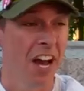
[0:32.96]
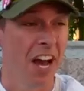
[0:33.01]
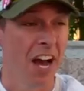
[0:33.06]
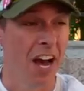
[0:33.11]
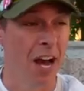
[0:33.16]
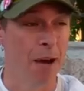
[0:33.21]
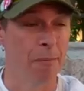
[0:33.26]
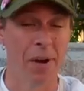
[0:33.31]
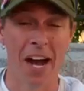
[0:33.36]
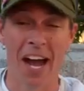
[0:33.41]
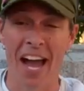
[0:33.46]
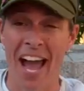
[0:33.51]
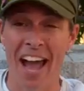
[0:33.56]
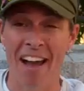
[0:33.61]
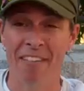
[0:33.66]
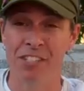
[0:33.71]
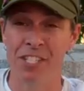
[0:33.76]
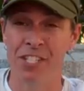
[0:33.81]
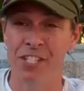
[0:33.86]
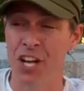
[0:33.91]
I
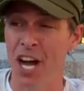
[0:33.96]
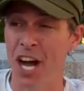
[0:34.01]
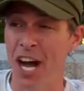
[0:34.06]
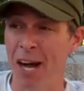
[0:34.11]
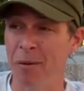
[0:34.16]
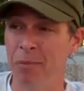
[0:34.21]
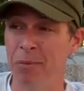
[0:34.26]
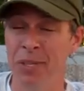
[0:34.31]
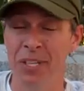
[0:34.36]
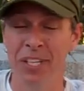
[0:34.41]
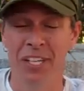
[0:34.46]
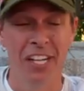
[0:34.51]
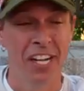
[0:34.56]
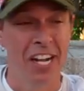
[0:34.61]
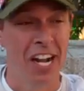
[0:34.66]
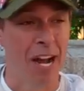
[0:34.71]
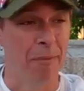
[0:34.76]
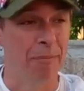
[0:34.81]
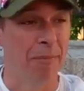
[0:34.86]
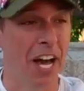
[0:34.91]
have a job.
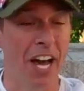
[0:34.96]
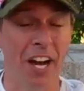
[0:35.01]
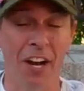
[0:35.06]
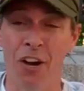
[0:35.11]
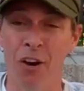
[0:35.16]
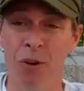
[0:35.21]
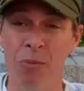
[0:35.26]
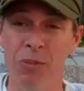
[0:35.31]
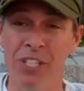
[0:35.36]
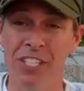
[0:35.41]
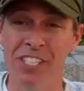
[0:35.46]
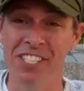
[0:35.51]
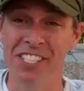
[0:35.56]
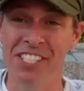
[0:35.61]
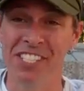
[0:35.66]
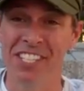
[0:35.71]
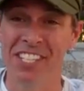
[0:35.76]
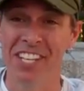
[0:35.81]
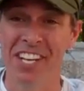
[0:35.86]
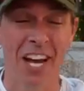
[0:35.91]
I'm not
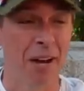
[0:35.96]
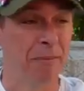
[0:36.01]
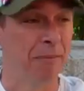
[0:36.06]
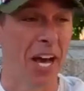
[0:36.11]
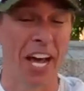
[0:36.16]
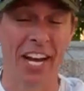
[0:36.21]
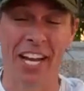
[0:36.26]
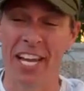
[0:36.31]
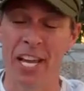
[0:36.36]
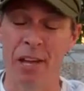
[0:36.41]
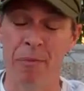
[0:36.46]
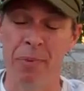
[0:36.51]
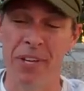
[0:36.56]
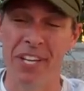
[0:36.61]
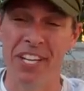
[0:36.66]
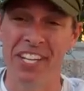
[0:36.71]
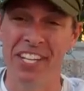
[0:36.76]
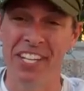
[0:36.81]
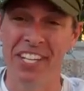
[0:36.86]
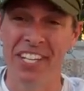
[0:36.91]
homeless. I'm not a
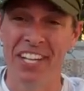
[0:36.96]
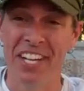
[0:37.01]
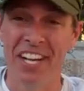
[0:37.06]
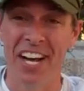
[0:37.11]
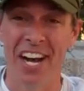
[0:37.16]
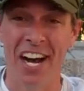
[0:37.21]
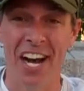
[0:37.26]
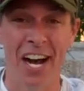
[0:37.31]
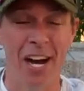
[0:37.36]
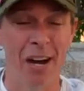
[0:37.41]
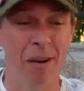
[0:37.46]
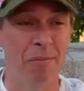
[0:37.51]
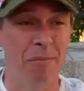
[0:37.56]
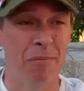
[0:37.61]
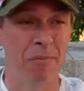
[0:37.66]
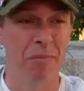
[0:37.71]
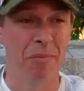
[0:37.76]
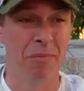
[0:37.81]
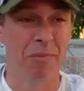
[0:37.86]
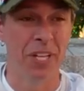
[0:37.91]
hippie.
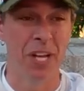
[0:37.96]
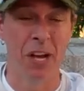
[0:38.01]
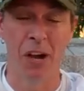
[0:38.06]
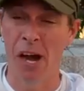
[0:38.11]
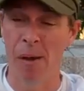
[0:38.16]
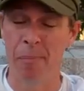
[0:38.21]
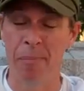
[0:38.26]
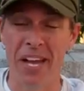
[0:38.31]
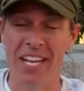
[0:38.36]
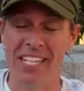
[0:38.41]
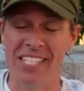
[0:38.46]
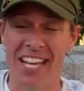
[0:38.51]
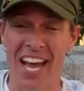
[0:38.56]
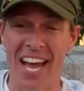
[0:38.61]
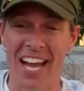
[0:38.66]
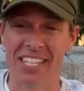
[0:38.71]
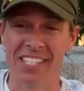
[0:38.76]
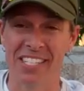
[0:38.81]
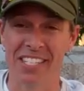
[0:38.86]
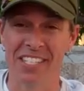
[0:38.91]
You know, I pay
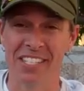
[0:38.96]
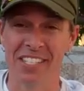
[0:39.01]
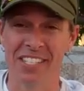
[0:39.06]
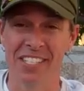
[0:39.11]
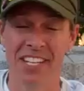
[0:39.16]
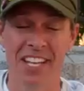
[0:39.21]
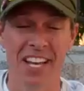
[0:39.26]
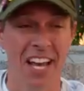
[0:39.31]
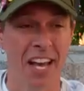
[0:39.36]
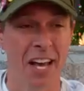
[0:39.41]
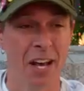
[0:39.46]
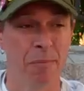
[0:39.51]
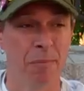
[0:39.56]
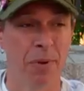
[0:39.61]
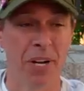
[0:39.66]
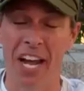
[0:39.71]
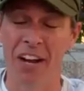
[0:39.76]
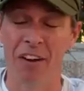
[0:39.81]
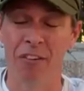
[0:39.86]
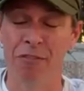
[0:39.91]
taxes,
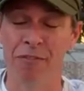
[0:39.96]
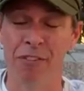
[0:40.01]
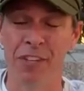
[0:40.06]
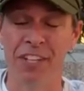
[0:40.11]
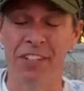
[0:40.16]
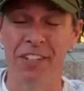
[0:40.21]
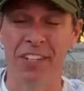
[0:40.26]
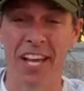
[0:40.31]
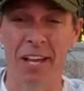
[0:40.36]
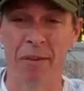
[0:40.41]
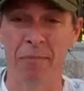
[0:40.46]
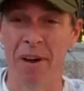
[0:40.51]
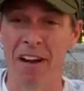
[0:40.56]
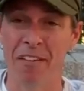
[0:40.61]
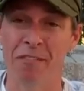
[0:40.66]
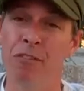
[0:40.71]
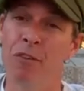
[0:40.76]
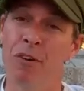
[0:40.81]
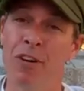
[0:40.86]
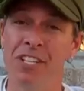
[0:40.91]
but I don't feel like
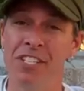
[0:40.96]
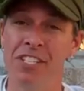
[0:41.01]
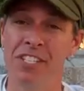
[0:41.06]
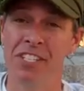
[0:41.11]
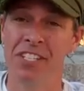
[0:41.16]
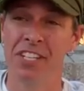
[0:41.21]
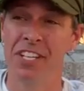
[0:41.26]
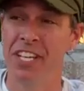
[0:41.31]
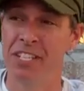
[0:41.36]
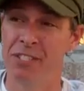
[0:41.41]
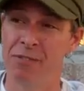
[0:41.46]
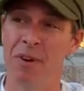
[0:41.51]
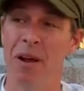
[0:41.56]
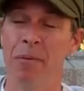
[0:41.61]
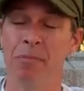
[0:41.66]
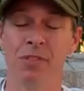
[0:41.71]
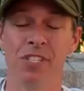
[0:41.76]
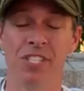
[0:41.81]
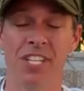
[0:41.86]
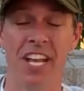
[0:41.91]
my voice is
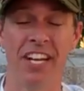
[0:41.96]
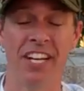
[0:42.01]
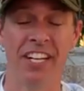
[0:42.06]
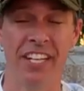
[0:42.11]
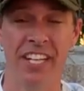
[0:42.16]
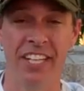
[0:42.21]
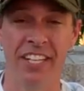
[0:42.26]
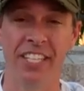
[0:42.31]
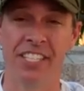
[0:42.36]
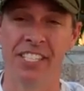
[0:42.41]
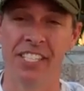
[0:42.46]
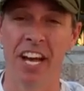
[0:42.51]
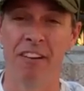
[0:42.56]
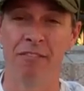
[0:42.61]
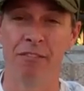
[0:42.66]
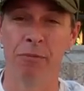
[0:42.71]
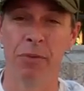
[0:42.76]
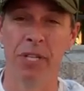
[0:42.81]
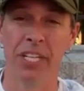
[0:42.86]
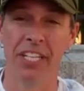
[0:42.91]
represented in this
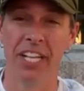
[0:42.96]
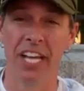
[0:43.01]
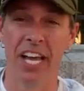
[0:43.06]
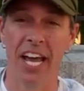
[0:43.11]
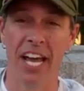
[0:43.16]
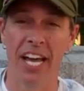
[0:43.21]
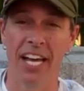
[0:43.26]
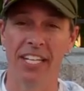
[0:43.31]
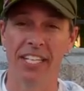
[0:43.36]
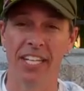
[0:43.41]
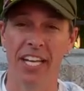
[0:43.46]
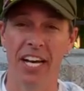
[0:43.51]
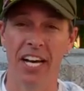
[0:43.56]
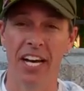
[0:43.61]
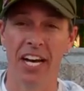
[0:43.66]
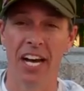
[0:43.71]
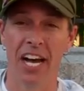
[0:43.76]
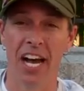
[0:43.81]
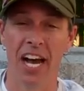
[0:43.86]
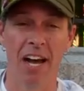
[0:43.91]
government, and
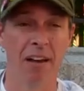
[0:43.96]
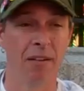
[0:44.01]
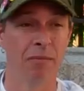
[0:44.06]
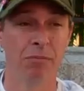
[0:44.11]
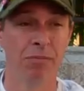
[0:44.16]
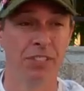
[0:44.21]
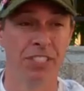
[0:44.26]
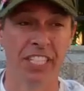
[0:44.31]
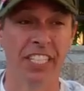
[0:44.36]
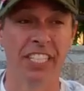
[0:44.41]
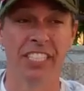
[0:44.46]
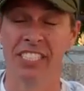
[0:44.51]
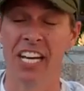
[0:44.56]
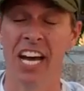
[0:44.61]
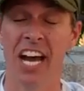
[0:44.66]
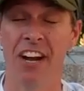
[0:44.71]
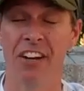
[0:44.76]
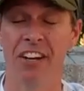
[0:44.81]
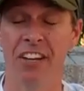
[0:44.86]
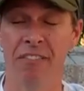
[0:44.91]
I'm sick and
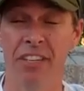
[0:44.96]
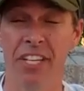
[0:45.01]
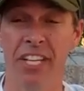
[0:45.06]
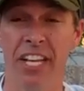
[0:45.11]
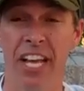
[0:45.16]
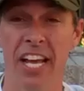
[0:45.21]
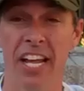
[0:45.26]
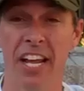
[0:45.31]
tired of it.